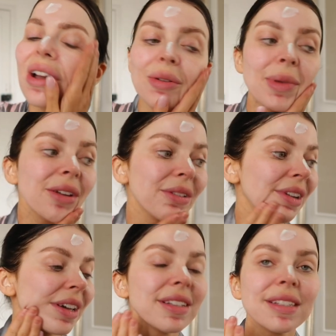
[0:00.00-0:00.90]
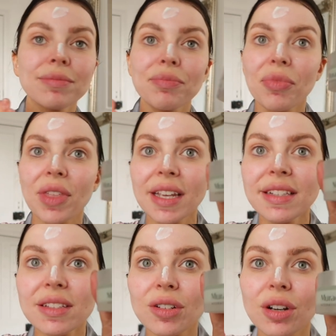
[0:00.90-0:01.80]
oh my goodness, this
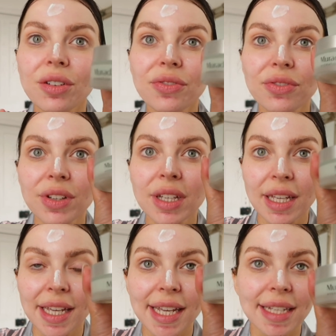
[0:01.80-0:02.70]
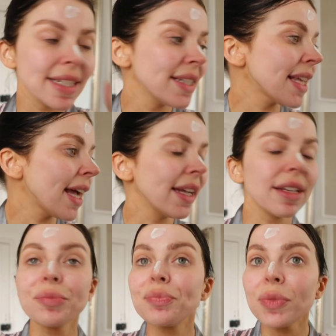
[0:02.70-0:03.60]
stuff is
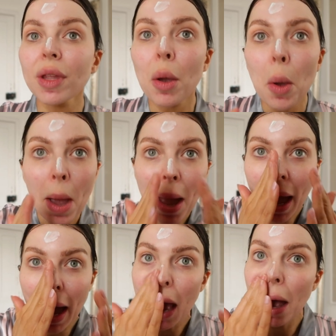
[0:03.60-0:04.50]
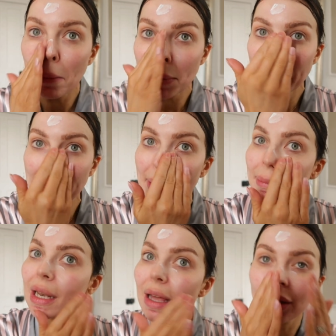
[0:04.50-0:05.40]
insane. I will link it
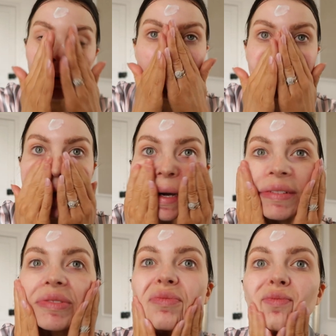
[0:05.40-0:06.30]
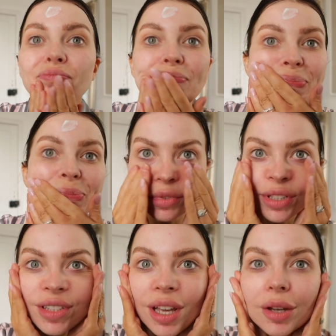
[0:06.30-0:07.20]
below as well.
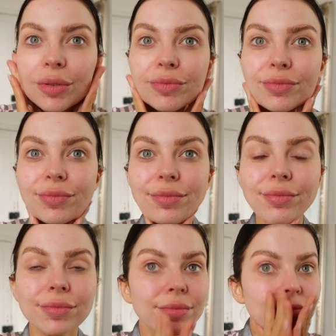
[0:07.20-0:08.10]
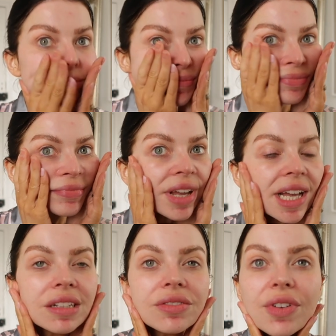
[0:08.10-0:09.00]
So,
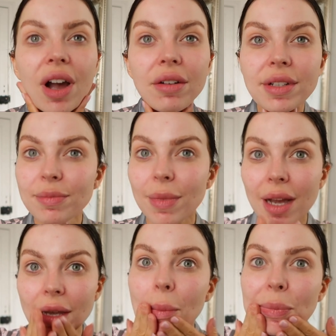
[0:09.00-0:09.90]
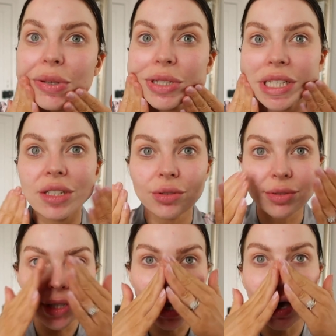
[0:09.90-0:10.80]
as far as my beauty
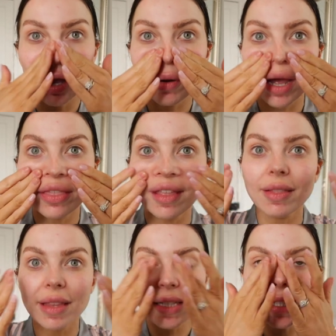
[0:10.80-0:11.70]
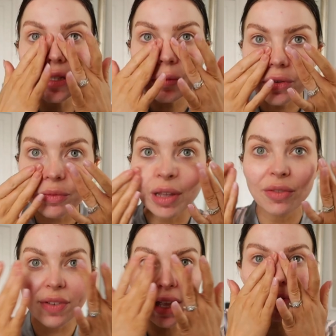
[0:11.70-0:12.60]
tools go, I think this is one of my
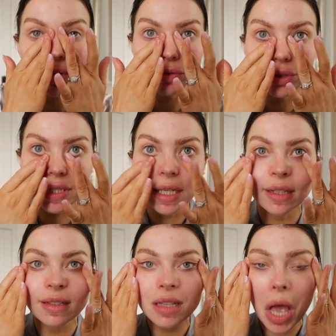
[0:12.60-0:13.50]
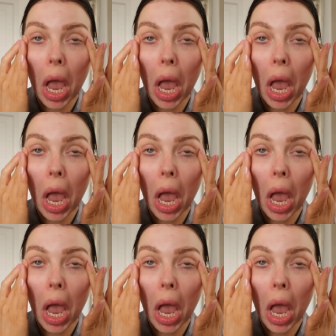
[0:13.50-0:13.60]
favorite routines